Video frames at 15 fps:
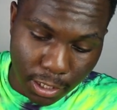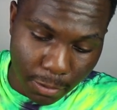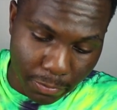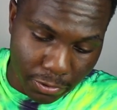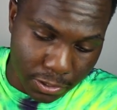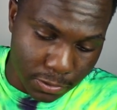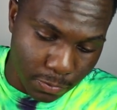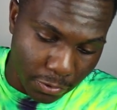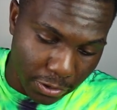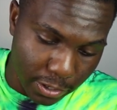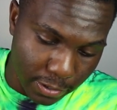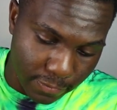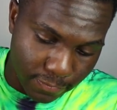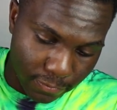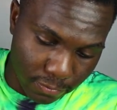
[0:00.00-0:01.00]
numbers
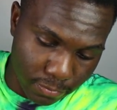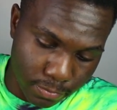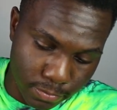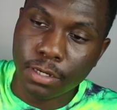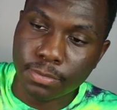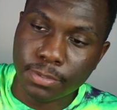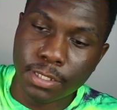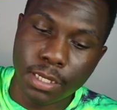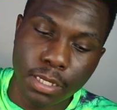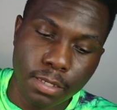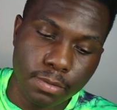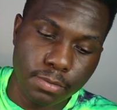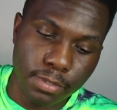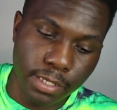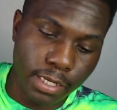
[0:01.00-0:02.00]
working from up
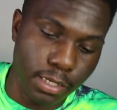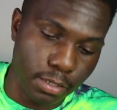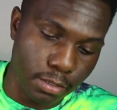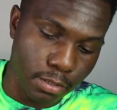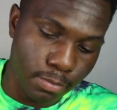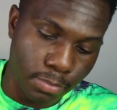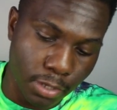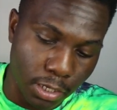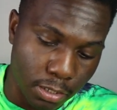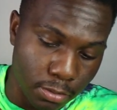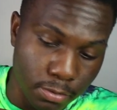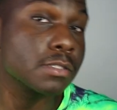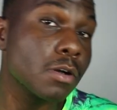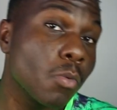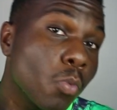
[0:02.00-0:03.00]
top down to the
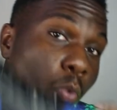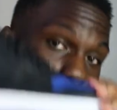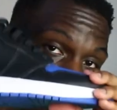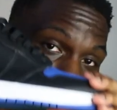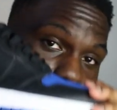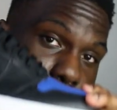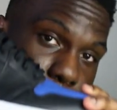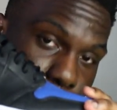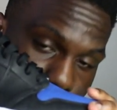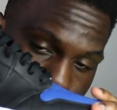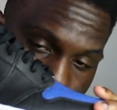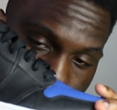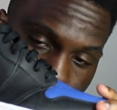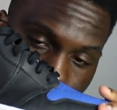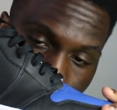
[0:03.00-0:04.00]
bottom. Some
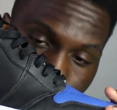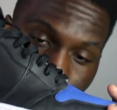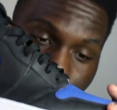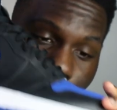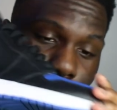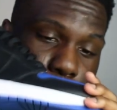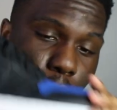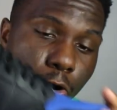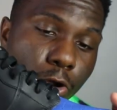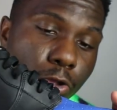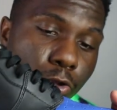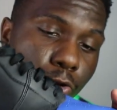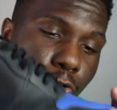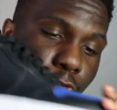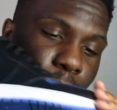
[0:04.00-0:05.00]
ones, my
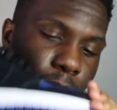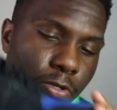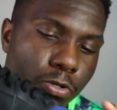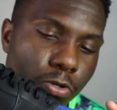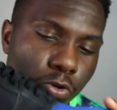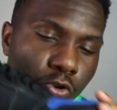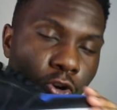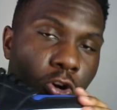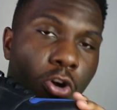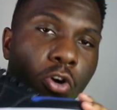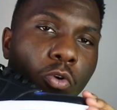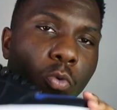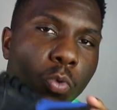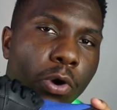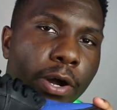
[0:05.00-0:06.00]
royal blue
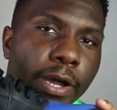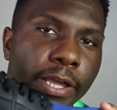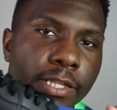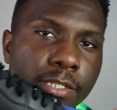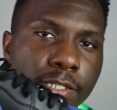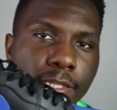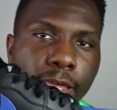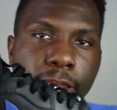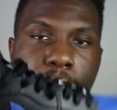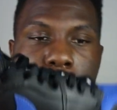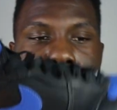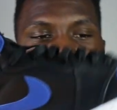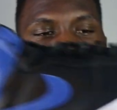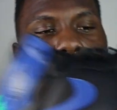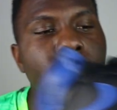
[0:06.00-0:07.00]
ones. Like
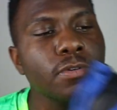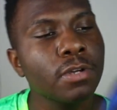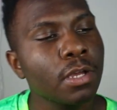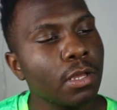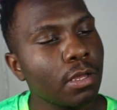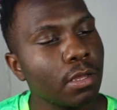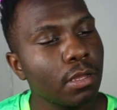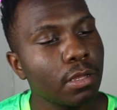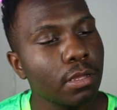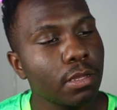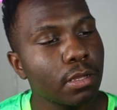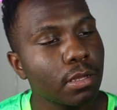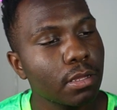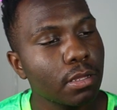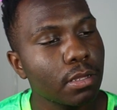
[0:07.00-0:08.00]
if you
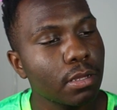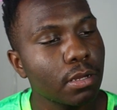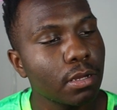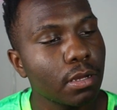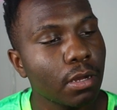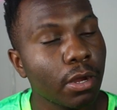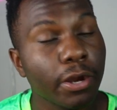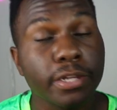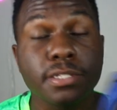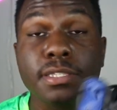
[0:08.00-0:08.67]
are a